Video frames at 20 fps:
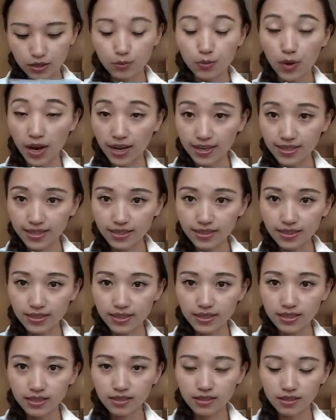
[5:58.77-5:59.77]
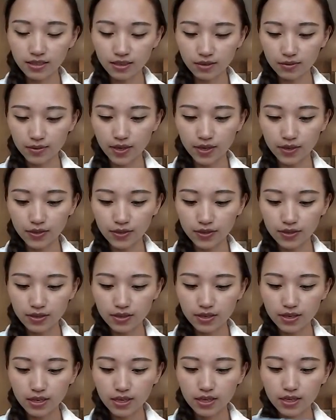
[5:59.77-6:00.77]
practice, because
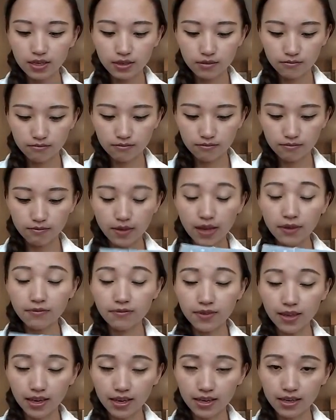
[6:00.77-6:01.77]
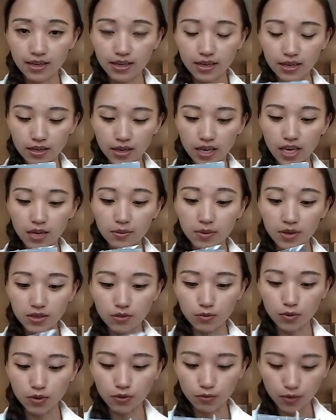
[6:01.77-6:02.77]
I think
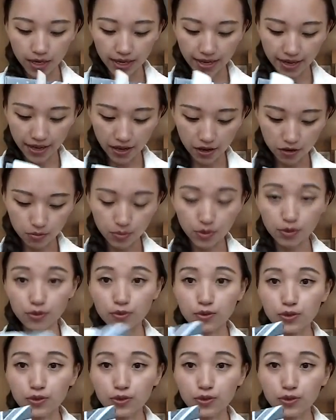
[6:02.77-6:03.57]
English will really help you